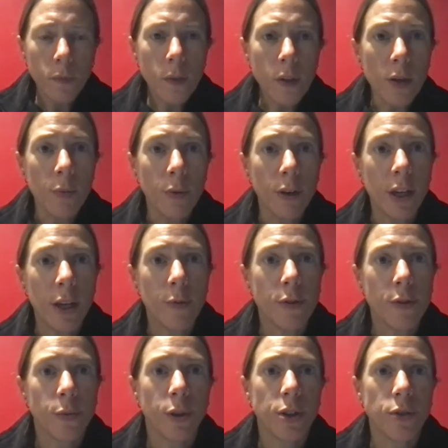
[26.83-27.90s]
My name
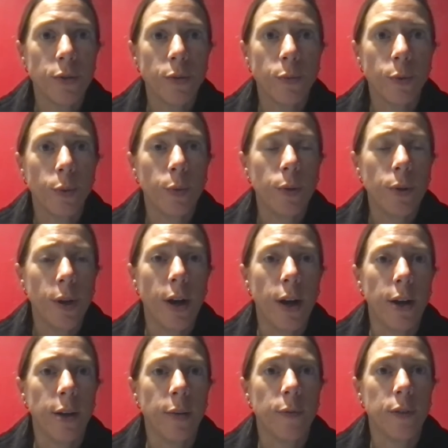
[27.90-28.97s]
is Rachel Roble. I
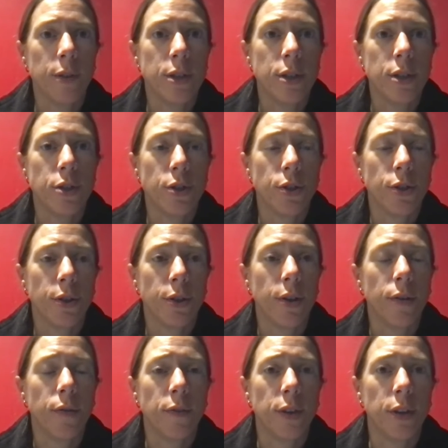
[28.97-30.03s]
am the teacher
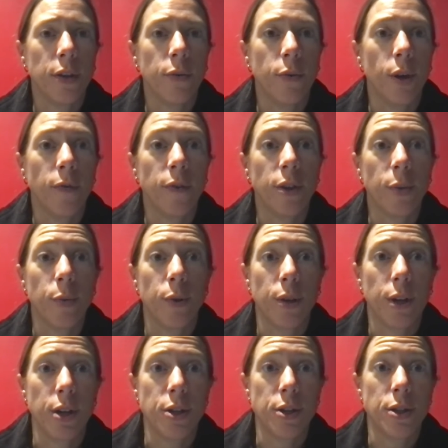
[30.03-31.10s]
of the Graphic
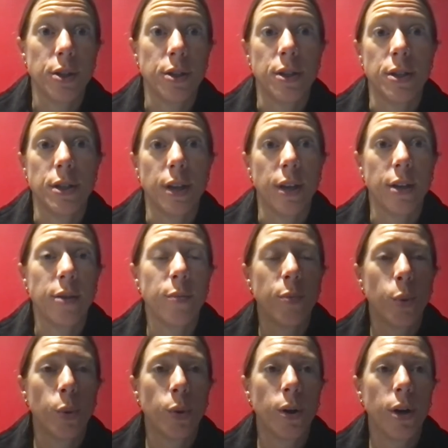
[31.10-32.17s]
Communications and Design
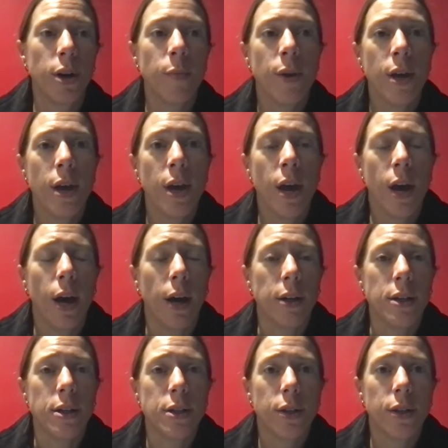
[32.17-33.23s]
program. I
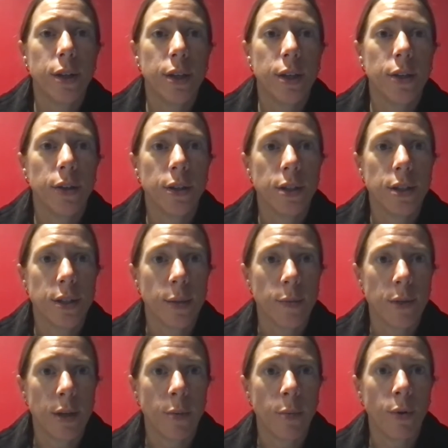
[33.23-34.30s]
started here in
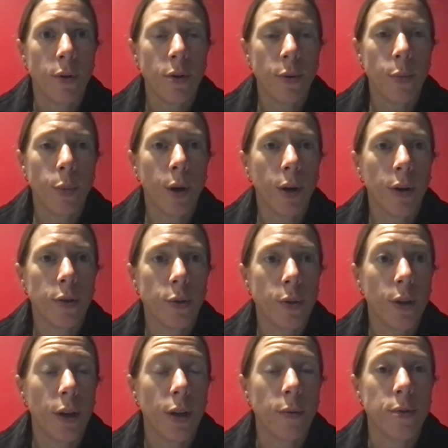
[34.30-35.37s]
September. Prior to
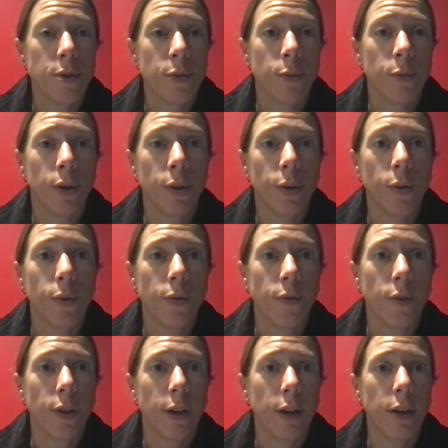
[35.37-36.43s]
that, I was in Royal Oak
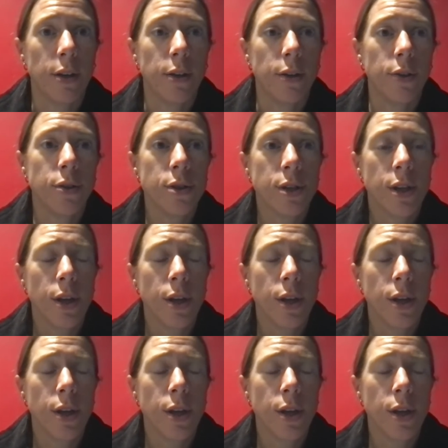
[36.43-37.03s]
for 9 years.